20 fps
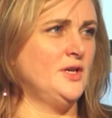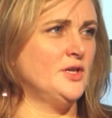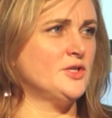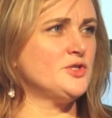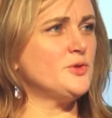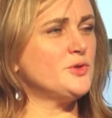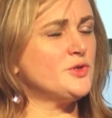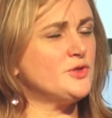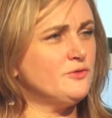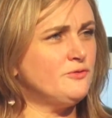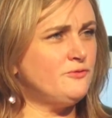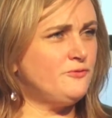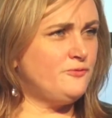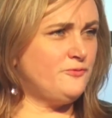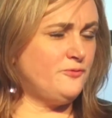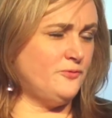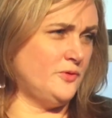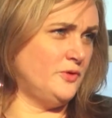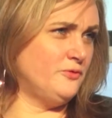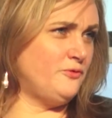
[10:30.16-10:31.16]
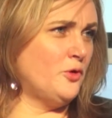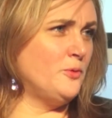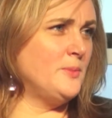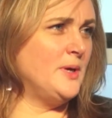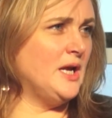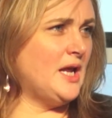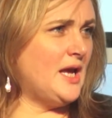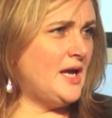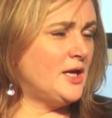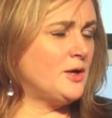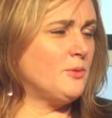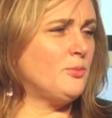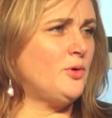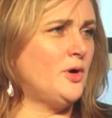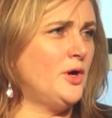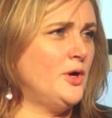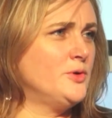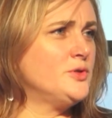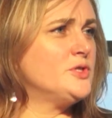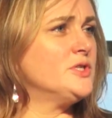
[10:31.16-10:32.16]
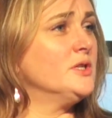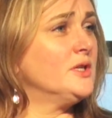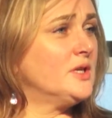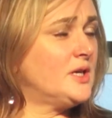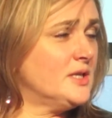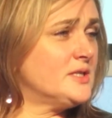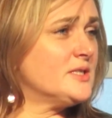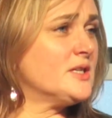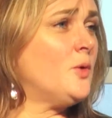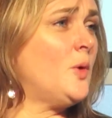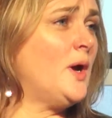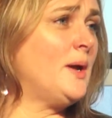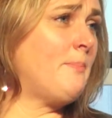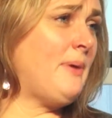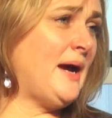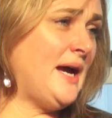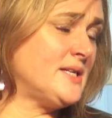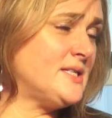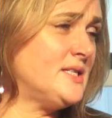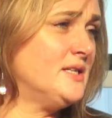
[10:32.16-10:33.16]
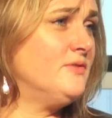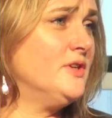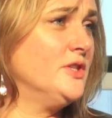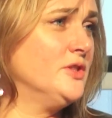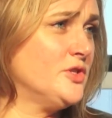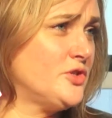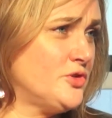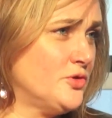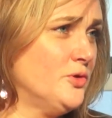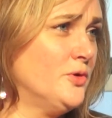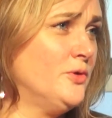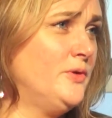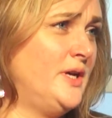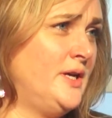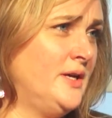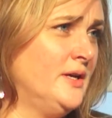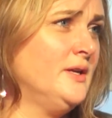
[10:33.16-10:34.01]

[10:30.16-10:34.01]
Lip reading: So it's a formulaic approach, and the kids are quite passive in the story.